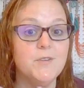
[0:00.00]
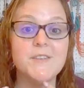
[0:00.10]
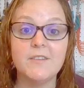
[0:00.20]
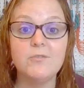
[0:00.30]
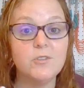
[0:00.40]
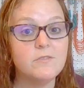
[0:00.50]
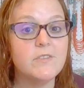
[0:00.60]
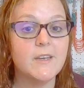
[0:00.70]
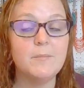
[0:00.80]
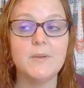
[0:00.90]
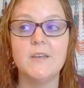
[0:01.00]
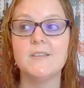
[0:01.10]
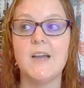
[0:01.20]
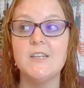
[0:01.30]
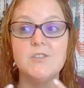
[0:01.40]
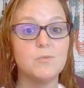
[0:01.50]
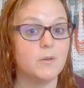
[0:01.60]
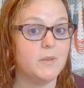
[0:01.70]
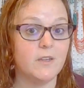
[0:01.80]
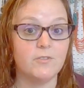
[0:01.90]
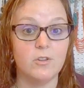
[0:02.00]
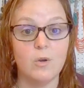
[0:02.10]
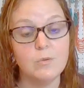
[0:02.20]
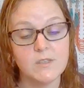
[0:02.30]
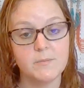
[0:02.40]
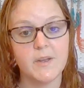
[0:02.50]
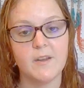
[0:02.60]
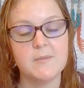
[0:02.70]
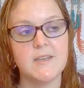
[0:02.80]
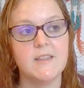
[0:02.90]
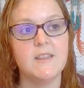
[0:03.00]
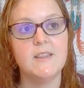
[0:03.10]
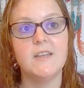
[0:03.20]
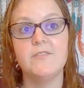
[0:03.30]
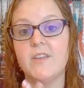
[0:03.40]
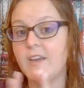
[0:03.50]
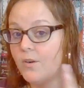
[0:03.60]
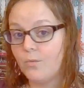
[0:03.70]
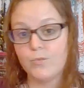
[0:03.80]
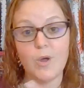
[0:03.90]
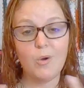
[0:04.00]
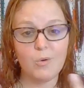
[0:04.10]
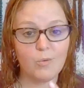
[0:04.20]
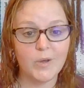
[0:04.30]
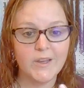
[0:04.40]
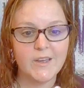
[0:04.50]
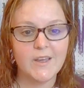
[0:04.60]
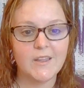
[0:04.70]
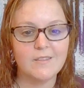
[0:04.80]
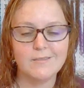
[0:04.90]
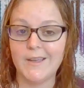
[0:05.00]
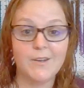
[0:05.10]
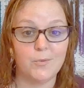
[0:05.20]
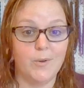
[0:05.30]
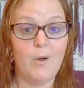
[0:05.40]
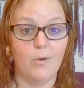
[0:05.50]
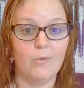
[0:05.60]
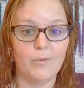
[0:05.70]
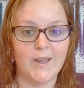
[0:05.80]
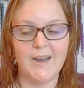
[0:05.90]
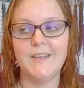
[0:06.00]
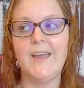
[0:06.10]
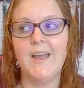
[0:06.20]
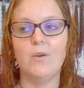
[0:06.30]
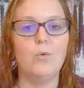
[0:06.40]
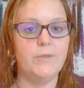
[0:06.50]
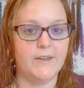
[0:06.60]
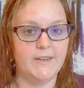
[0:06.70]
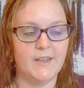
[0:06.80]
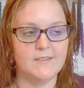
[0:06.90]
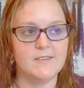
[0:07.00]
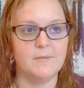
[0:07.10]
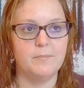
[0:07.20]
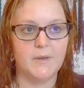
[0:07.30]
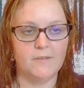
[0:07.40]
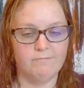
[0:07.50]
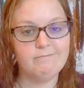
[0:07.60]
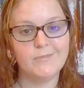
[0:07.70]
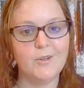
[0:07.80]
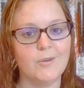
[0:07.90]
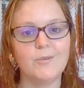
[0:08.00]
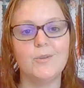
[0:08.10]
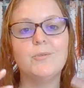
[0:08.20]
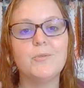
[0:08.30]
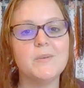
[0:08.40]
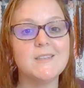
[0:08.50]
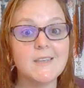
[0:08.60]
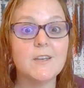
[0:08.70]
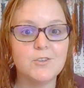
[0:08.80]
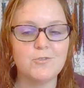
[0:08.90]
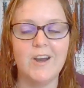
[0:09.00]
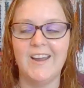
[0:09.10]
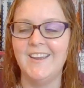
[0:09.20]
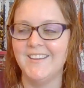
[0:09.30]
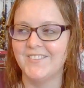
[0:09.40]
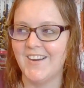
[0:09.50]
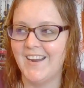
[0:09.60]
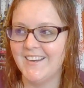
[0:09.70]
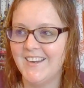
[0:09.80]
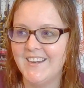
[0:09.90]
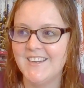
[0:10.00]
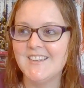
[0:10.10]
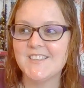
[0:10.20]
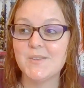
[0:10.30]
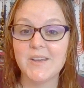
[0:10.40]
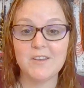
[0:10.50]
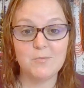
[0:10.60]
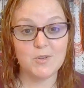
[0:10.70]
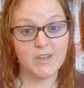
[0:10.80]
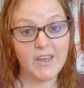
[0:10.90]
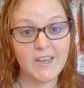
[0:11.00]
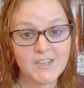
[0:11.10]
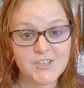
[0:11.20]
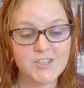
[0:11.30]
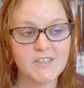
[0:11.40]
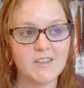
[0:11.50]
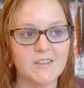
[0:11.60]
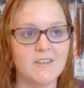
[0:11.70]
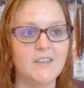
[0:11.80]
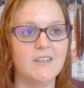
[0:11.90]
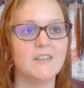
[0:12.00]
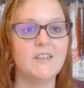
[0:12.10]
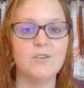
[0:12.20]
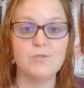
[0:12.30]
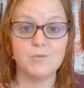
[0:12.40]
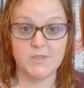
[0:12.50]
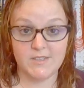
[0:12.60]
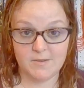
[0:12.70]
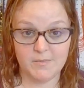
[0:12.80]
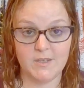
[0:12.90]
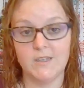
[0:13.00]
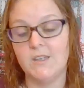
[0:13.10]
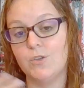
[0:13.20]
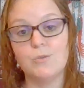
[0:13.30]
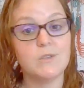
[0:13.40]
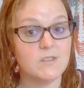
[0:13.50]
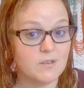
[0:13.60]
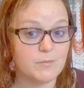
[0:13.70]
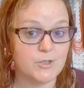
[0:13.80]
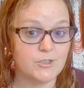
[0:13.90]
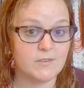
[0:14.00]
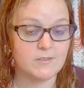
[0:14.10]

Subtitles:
resentful of them because I just want to be left alone sometimes. And if they don't know, they don't know. And I can't hold that against them. But, you don't always think straight, right? So that communication kills resentment and kills assumptions.